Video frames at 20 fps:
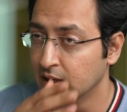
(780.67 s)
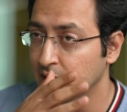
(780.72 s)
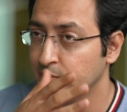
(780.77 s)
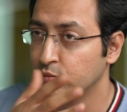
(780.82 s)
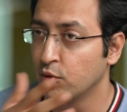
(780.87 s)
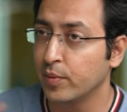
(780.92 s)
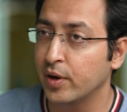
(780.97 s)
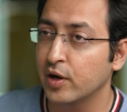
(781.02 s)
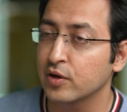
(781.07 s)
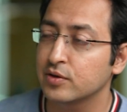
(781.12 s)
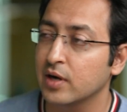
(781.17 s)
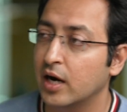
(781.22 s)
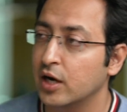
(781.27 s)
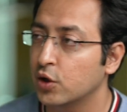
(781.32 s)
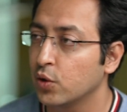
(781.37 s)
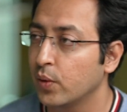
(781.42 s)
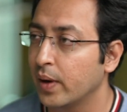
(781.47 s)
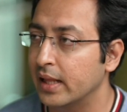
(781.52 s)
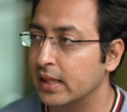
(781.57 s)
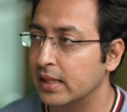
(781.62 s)
When you are
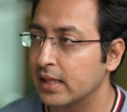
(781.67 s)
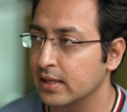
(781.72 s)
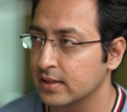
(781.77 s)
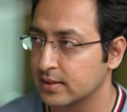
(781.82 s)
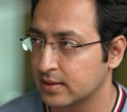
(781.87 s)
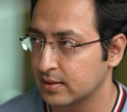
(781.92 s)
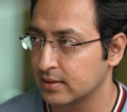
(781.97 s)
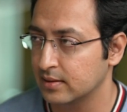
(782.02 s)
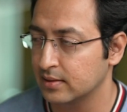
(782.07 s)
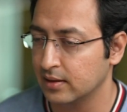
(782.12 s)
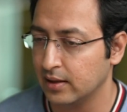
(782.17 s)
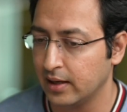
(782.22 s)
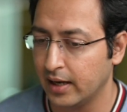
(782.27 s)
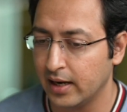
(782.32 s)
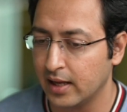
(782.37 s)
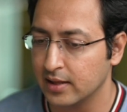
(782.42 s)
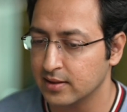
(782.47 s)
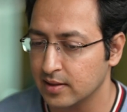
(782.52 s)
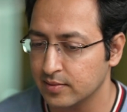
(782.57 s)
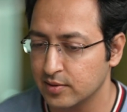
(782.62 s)
doing this, it
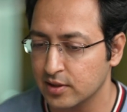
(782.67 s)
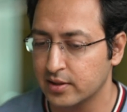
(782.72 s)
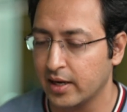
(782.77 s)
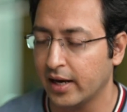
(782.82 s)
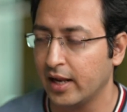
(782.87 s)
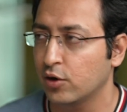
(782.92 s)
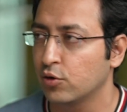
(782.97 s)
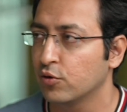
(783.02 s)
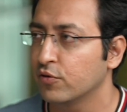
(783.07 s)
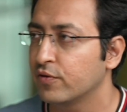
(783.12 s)
ends up just getting too